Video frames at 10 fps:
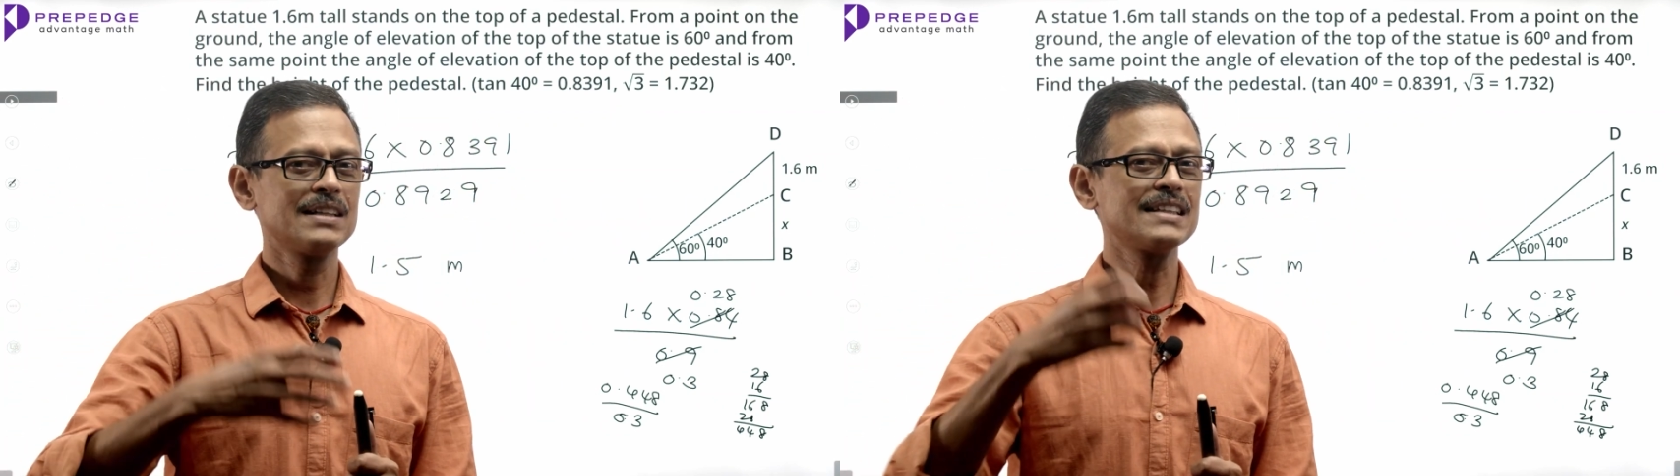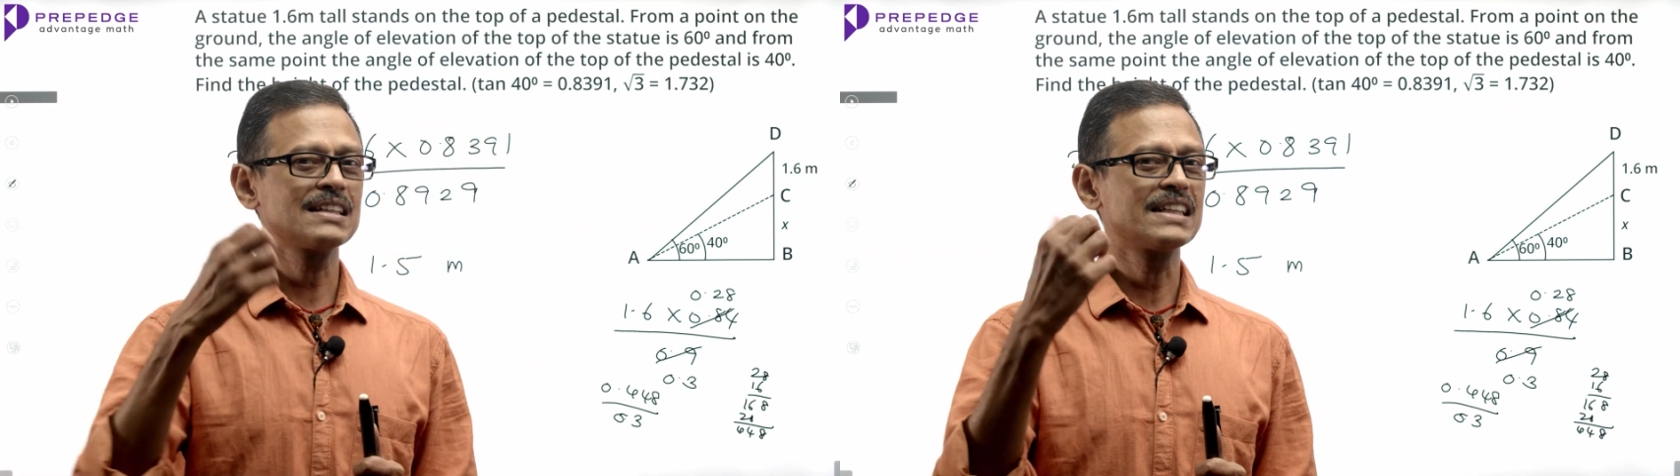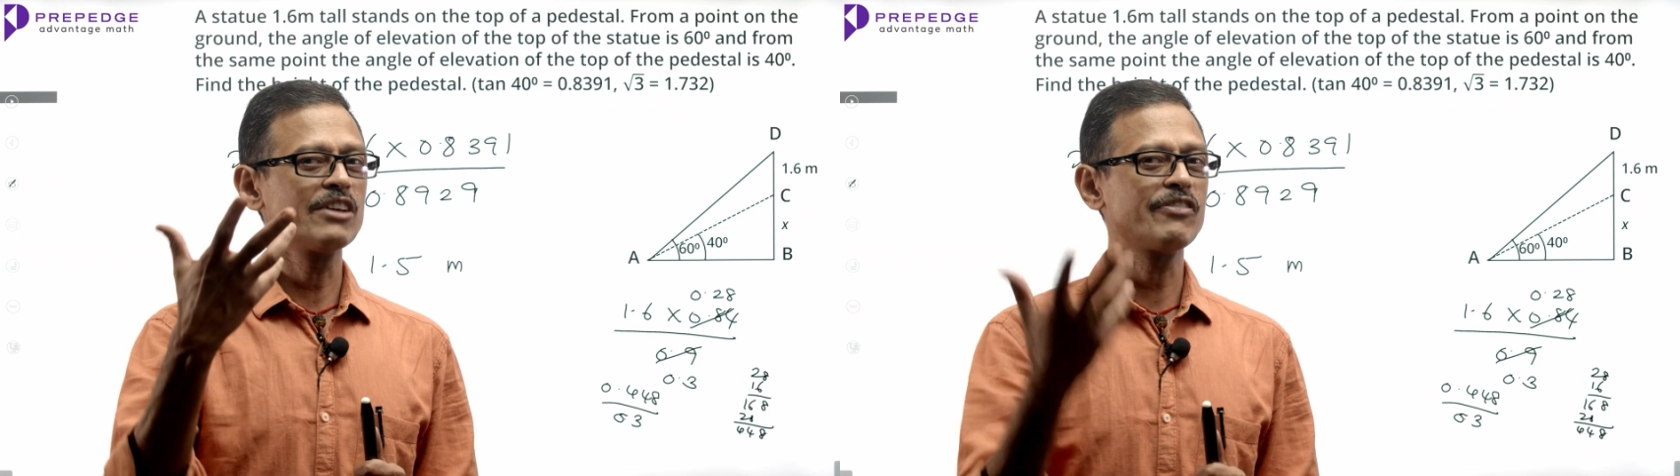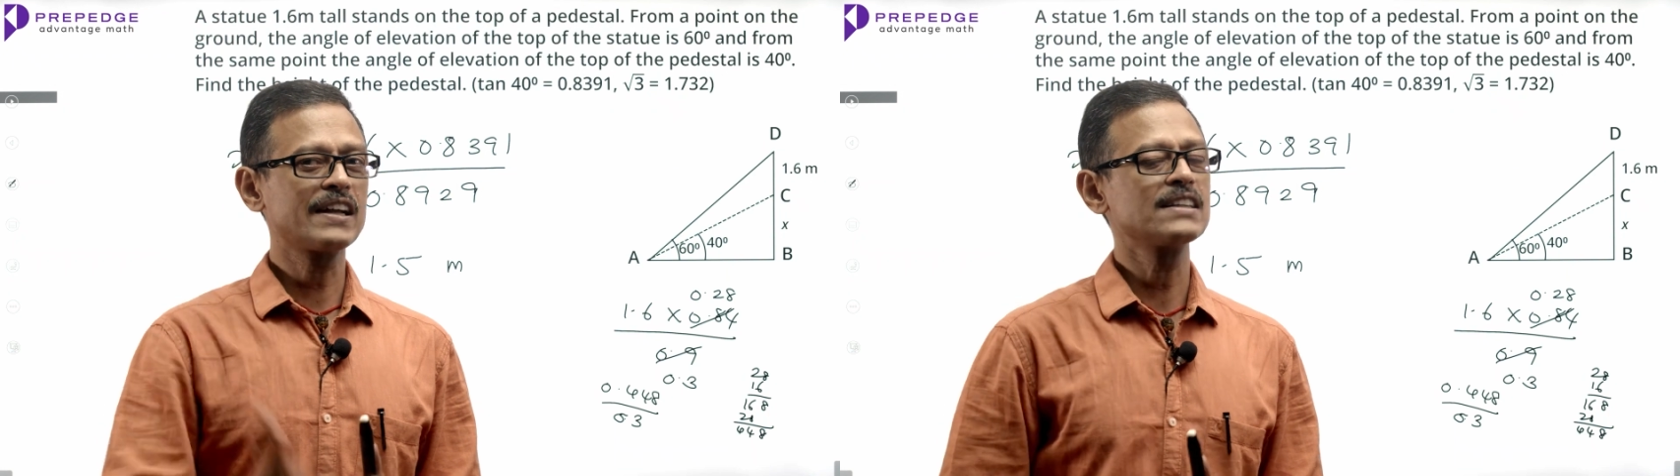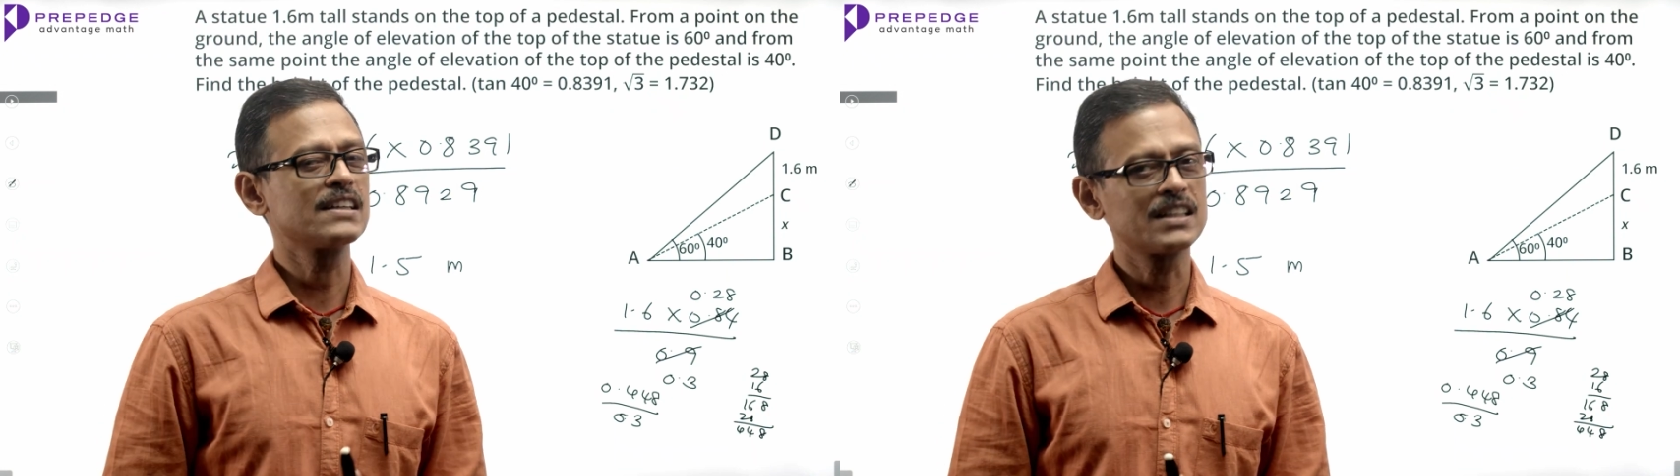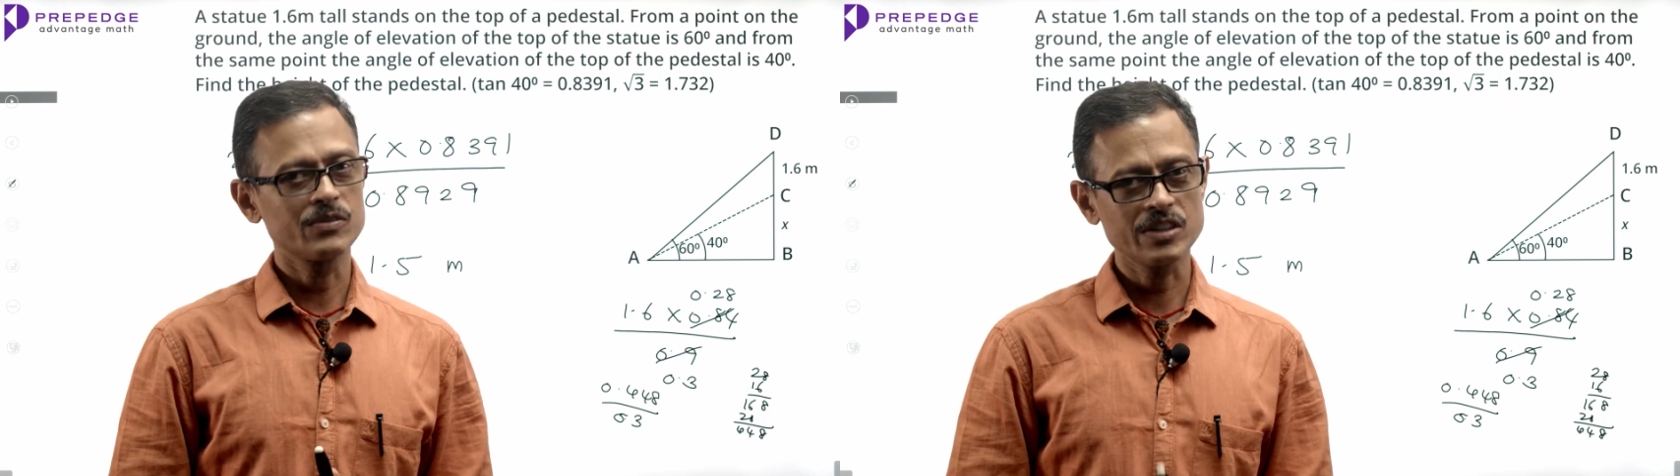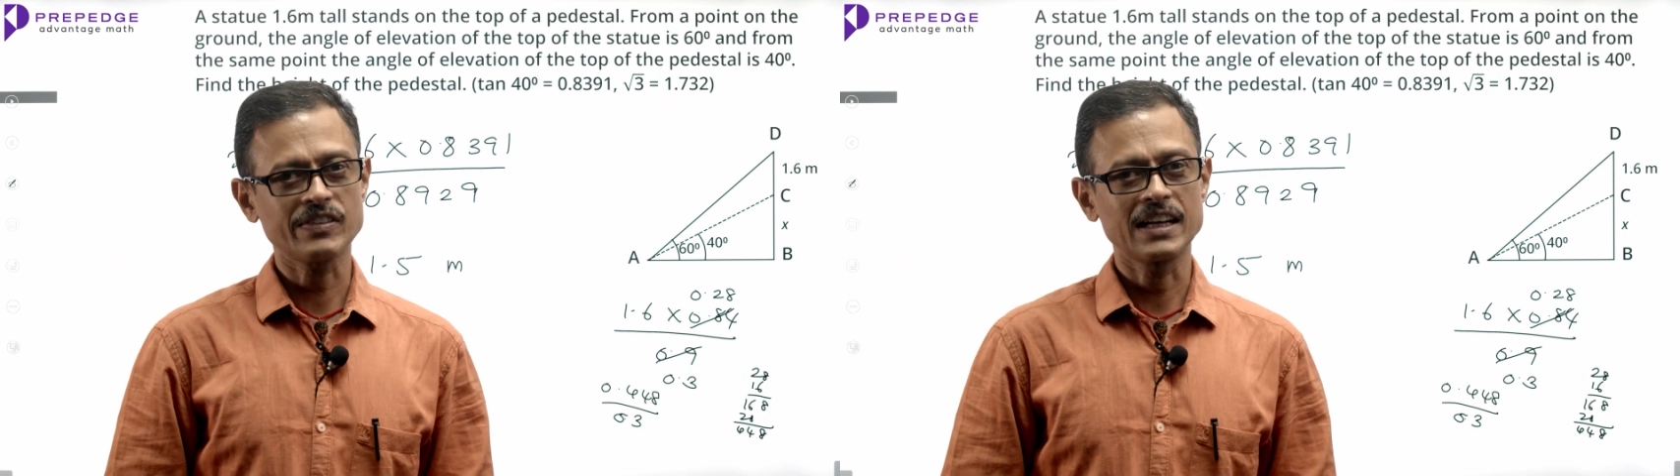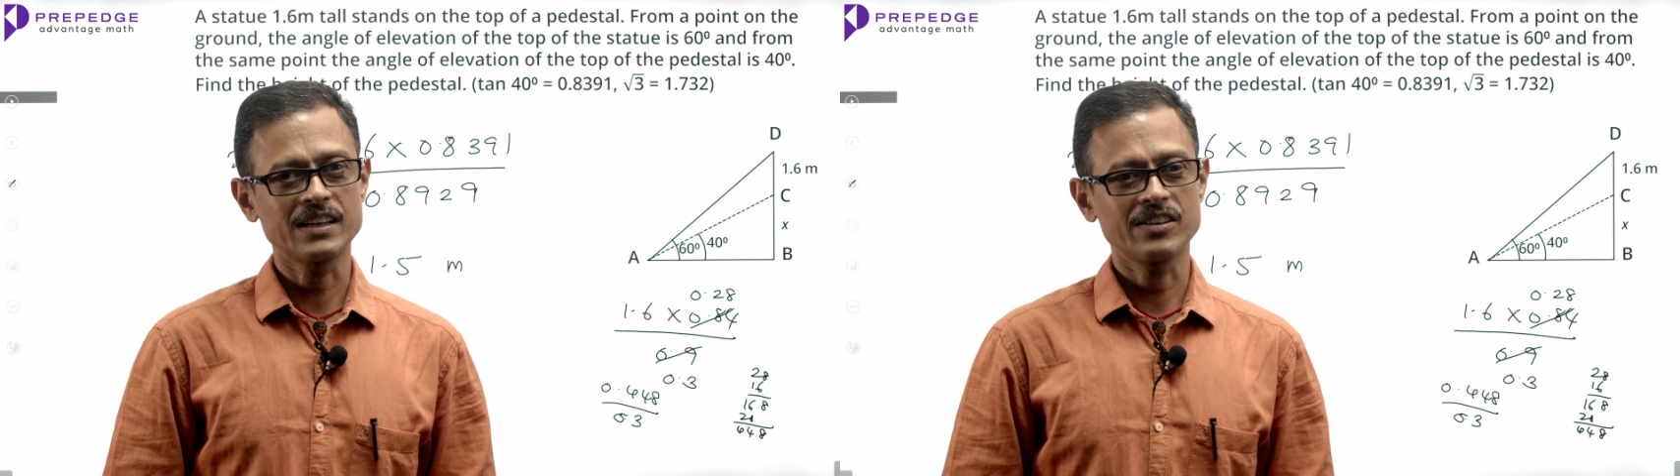little difficult in terms of
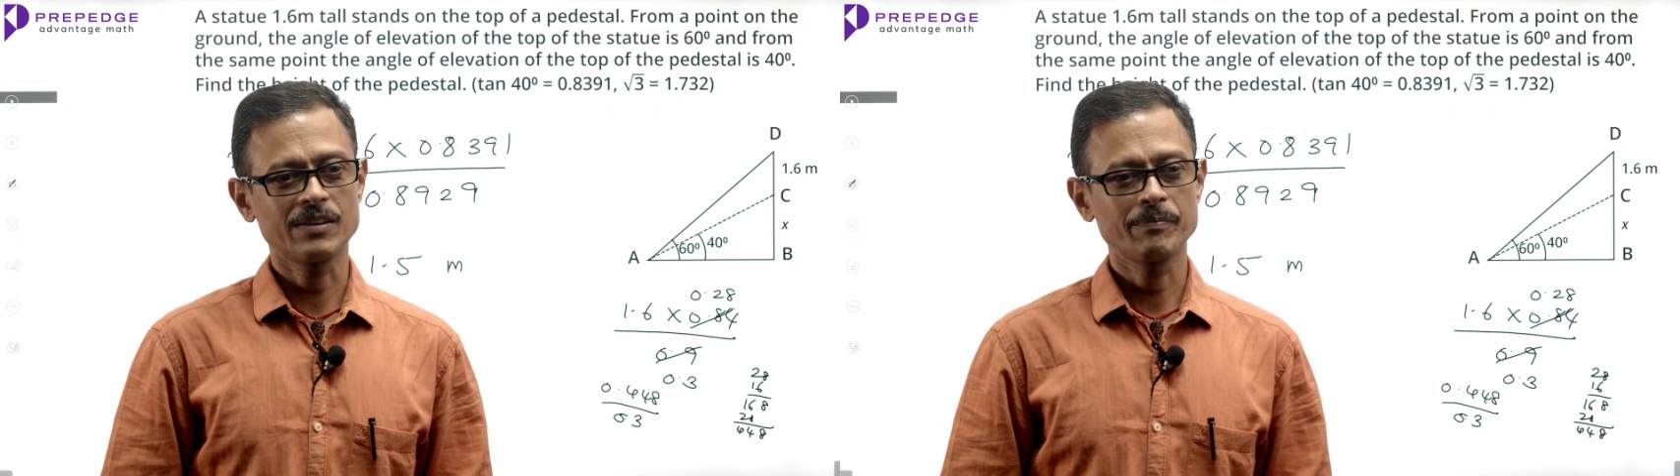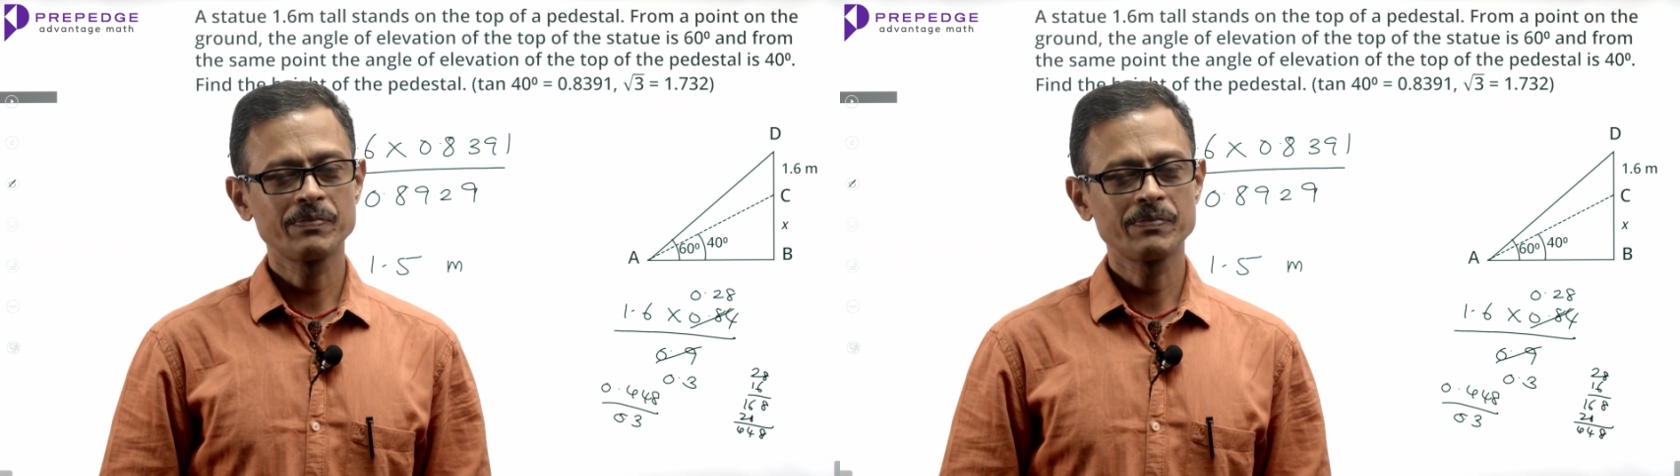calculation.